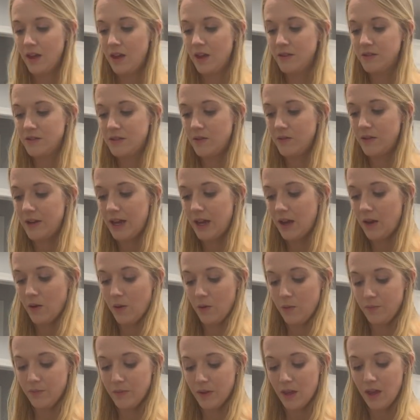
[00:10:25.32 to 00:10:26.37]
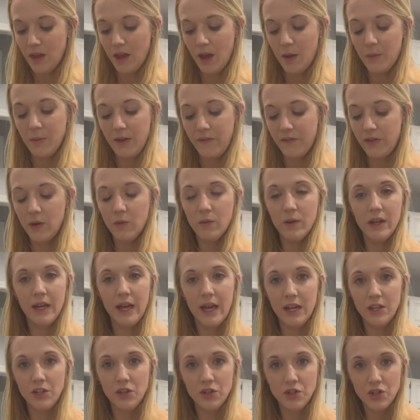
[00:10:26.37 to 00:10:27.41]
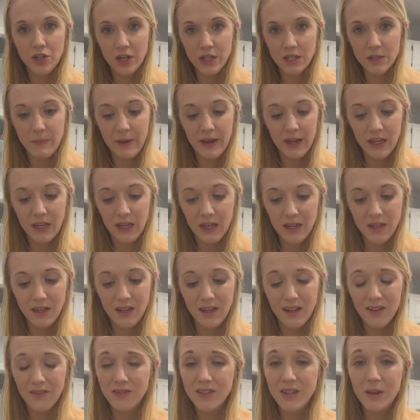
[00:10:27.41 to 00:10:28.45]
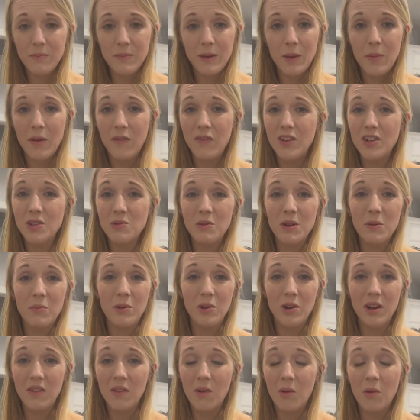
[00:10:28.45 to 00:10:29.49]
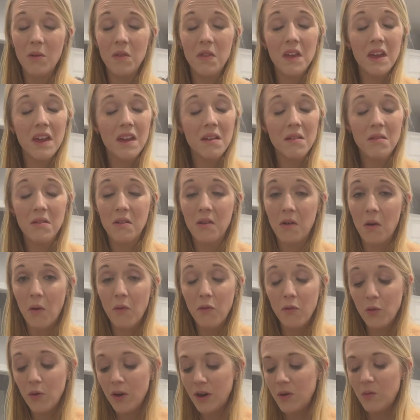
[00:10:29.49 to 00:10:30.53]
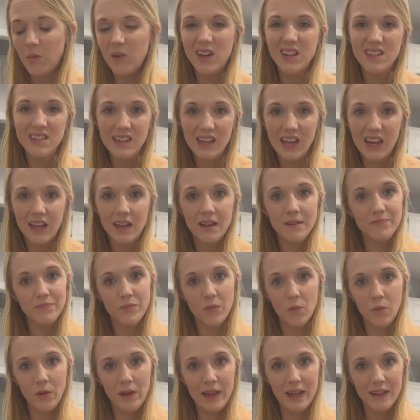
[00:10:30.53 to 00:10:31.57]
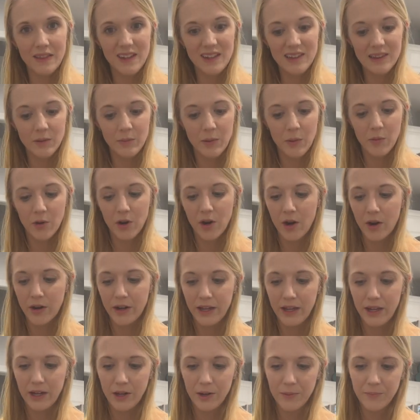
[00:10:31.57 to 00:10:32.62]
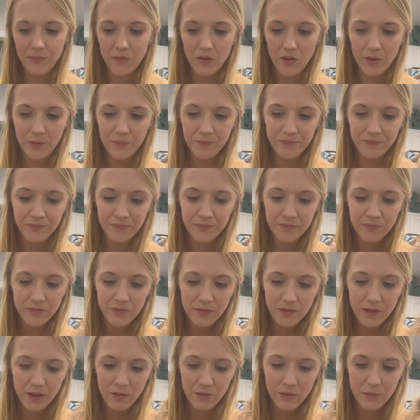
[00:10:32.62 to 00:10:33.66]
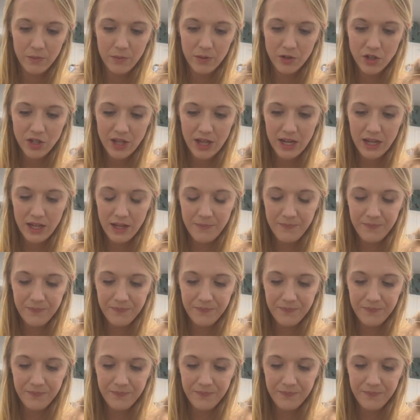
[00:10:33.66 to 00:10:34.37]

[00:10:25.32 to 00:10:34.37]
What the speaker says: So now, if you want to add your chunks back in, and if you just want to puree the whole thing, go for it. We like things a little bit more hearty here. So push that in.